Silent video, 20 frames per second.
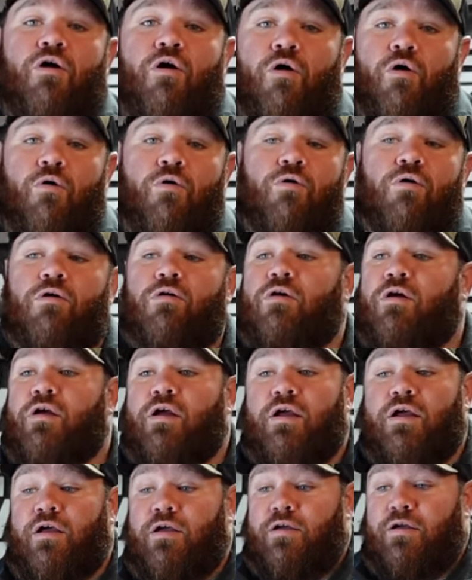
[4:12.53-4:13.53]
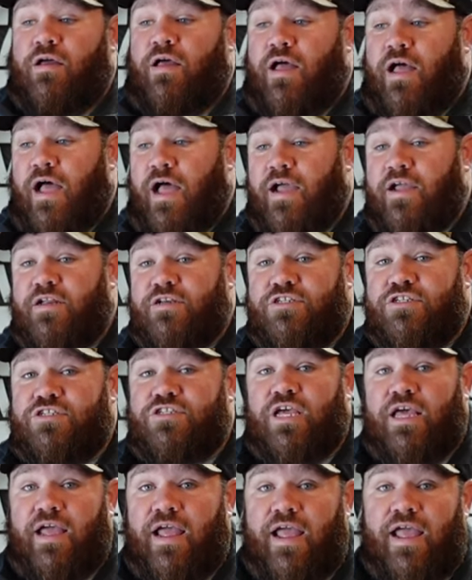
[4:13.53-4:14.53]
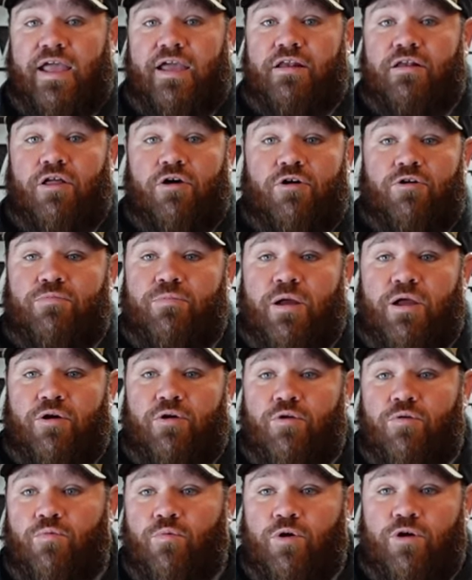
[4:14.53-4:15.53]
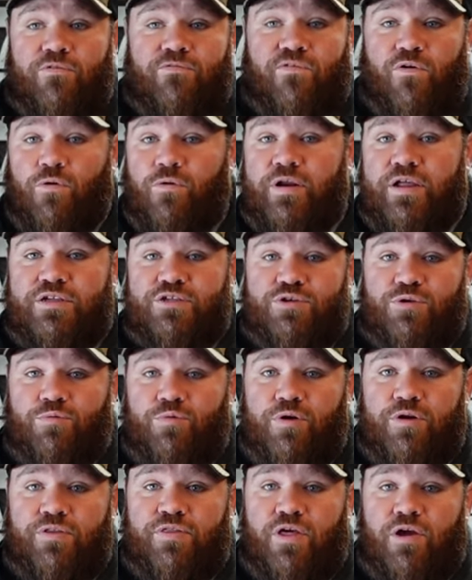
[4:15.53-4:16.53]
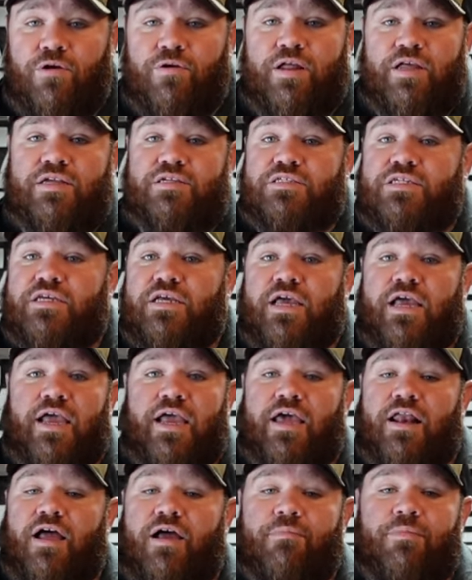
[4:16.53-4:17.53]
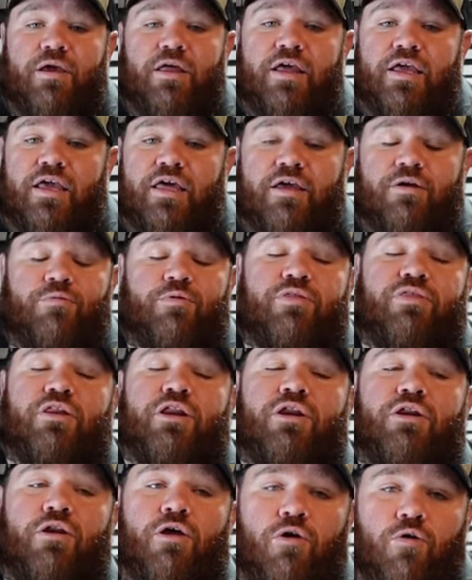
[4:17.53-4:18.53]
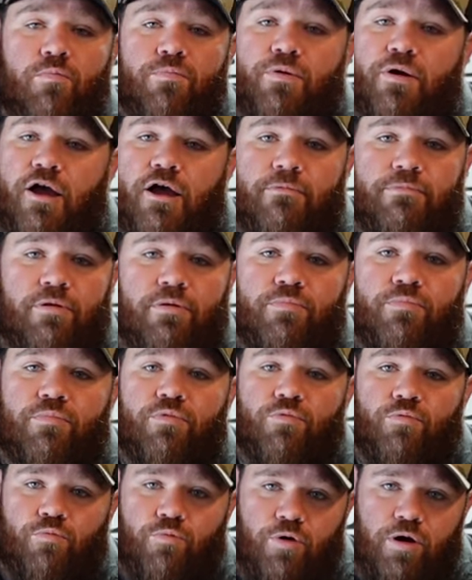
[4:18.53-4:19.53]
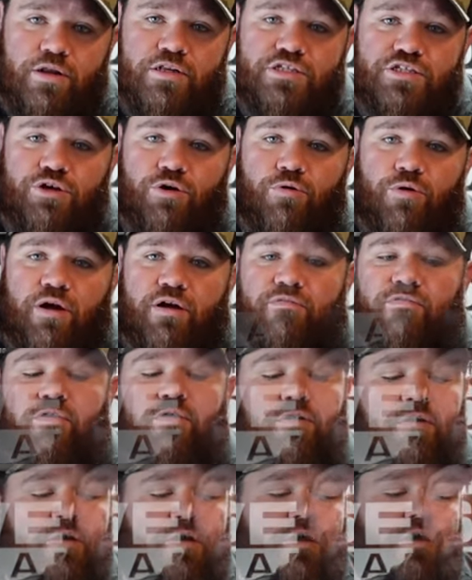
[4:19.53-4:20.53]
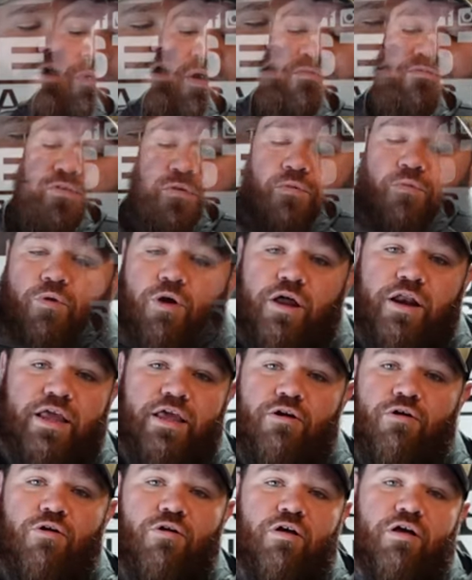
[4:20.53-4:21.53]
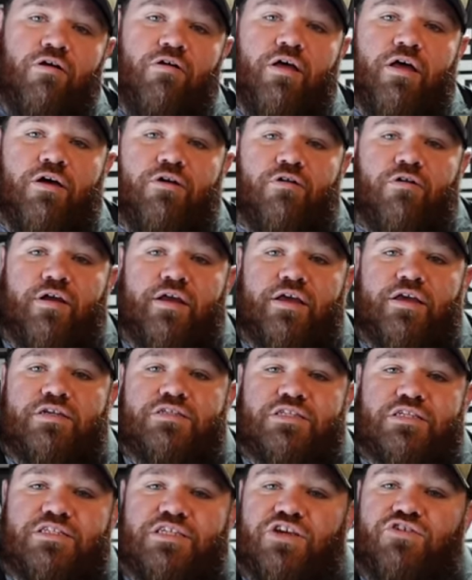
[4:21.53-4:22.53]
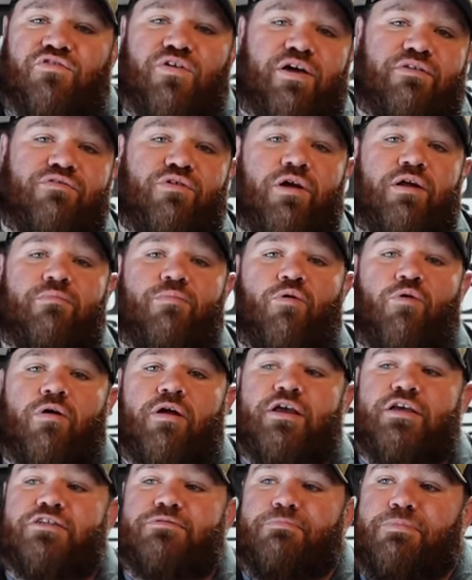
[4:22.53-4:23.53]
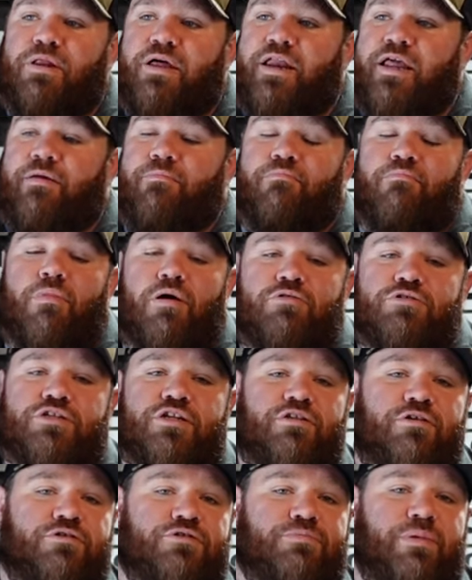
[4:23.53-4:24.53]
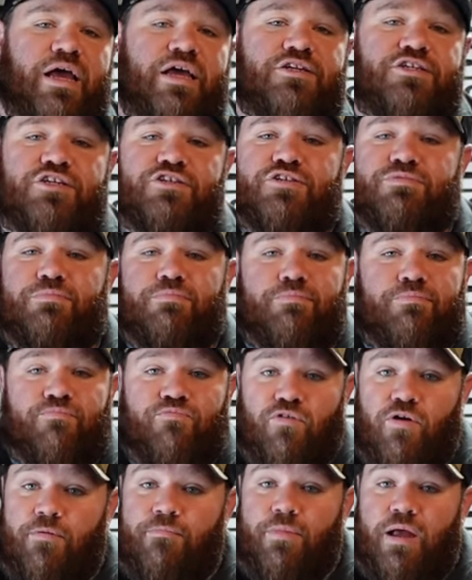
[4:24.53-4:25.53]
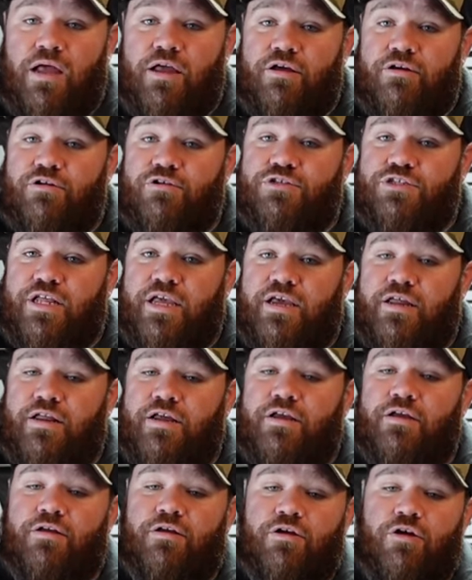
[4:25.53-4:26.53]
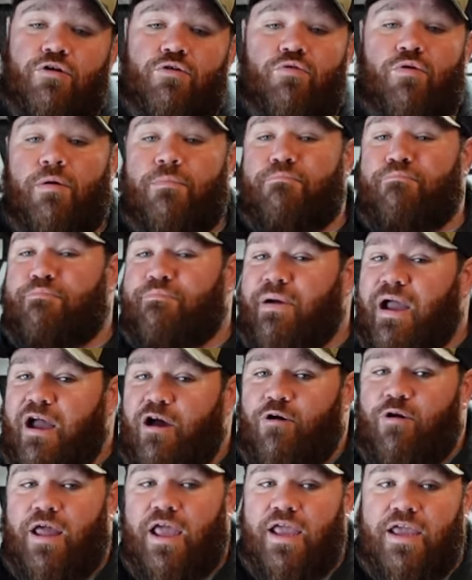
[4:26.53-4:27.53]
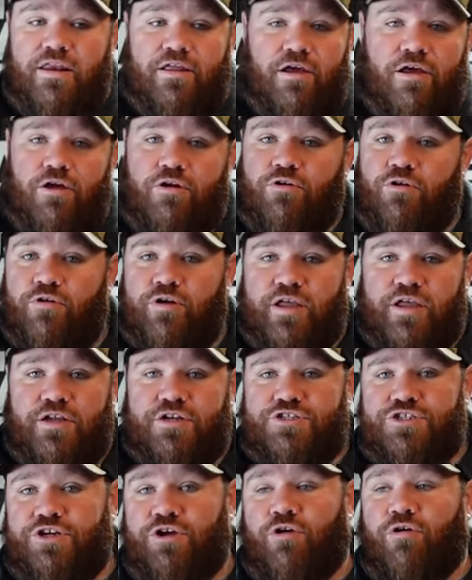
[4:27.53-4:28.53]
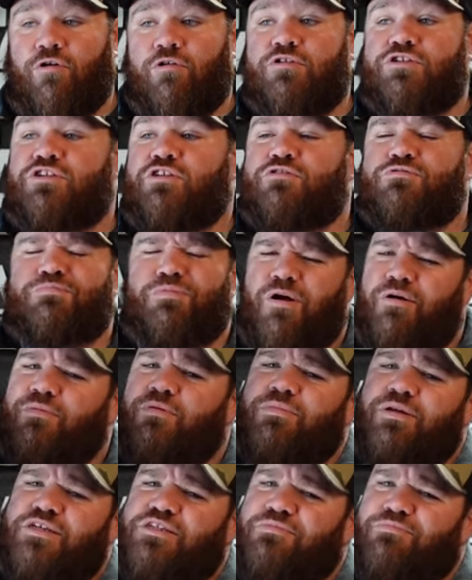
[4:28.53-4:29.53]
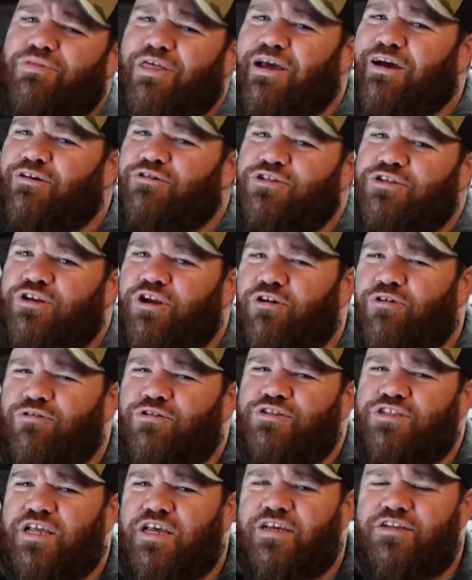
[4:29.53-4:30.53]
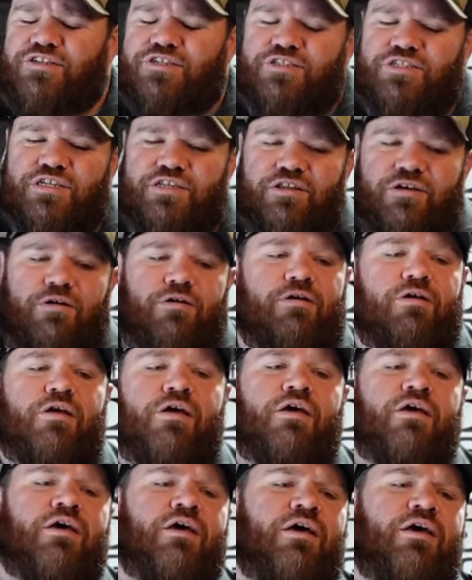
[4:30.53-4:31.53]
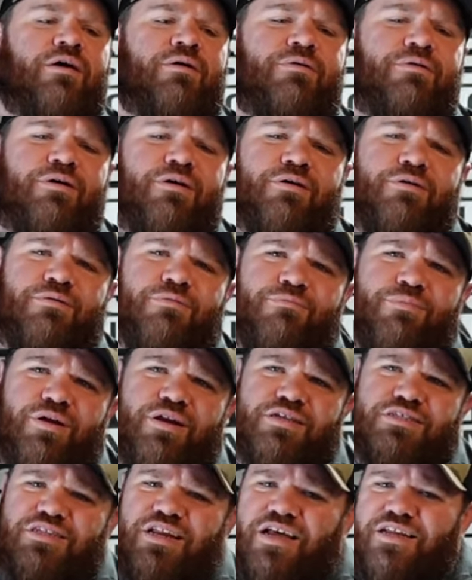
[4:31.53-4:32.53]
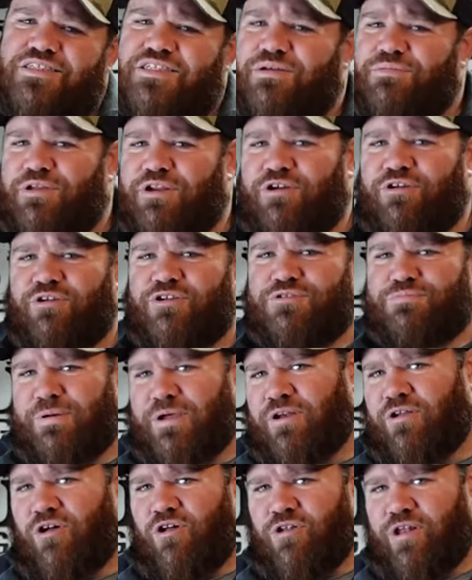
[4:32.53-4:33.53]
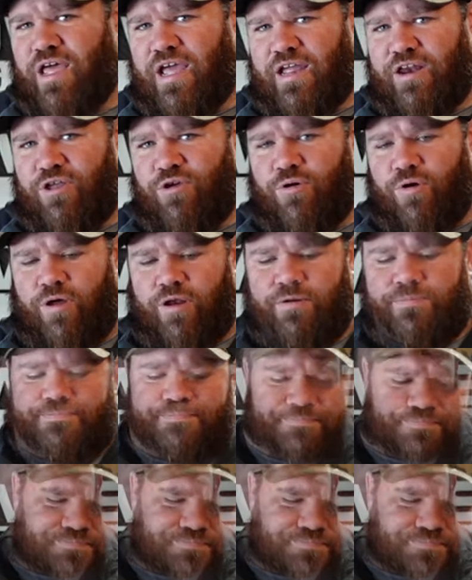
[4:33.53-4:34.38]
Or, I can just hand load my own 140s or 130s, and I'm going to hit it with no problem whatsoever. But for what NRL Hunter is, the 6.5 Creedmoor is plenty. Most of those matches, from my understanding, go to about 800-ish yards. There's probably some 1,000-yard stages in there. But it's not something you're going to spend all day doing.